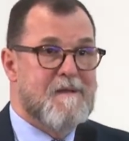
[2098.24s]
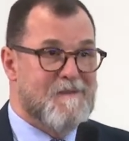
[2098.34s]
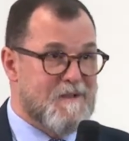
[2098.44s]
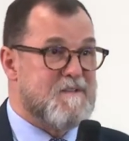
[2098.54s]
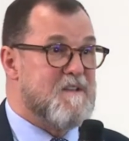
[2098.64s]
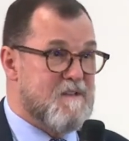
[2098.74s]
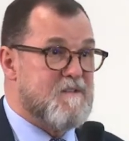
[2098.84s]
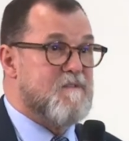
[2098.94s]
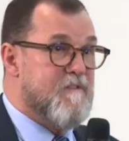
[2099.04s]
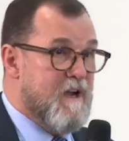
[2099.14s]
this is
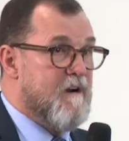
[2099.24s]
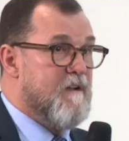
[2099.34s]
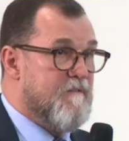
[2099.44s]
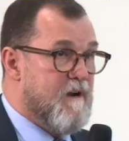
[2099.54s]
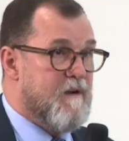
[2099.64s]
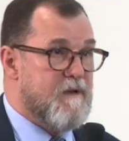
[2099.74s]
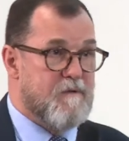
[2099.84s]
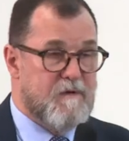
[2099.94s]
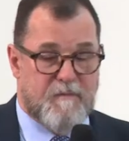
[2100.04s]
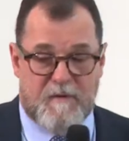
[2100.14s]
very, very
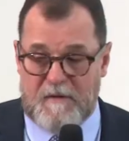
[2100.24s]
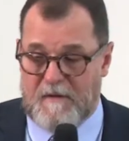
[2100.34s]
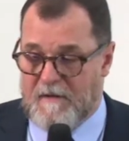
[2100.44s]
doable.